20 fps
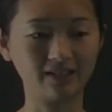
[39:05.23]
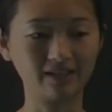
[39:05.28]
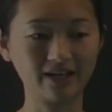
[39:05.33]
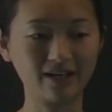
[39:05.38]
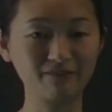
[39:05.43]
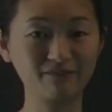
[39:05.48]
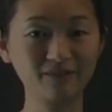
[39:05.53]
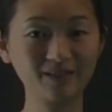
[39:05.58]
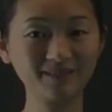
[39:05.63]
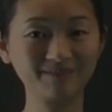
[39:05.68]

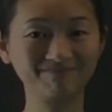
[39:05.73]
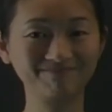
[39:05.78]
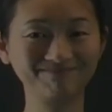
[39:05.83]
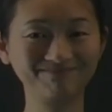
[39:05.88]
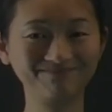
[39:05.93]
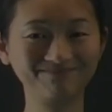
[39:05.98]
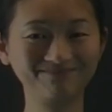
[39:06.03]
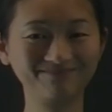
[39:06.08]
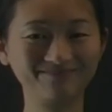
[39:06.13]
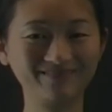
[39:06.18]
have fun.
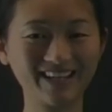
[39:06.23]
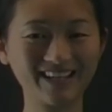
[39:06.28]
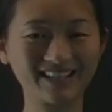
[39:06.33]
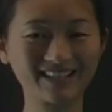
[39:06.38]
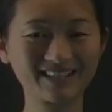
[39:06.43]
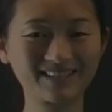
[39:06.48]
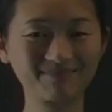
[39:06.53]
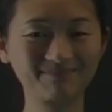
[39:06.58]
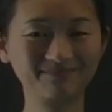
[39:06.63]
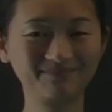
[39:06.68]

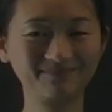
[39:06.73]
Thanks.